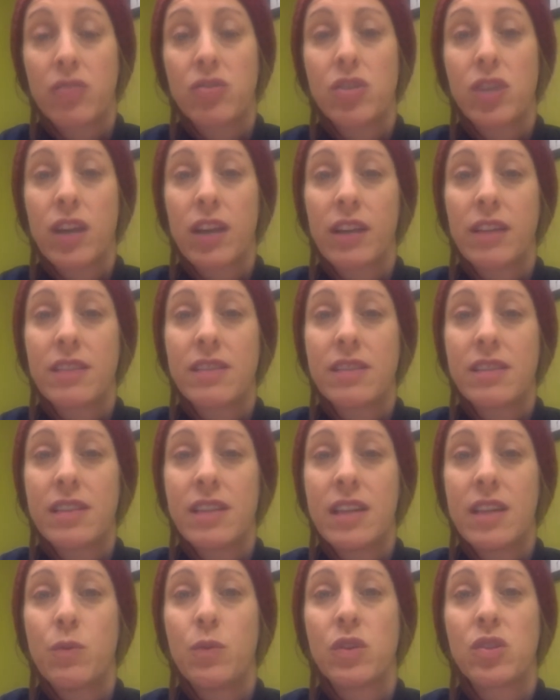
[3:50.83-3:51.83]
Check and
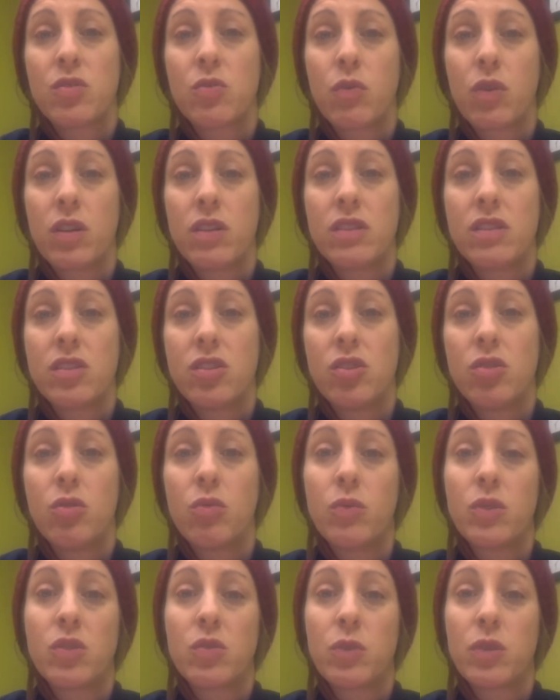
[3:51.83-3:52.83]
see which ones do
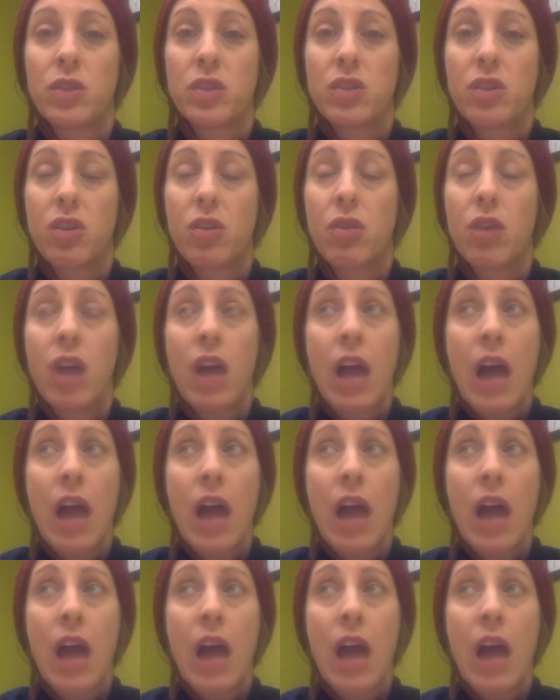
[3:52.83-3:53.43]
and which ones don't.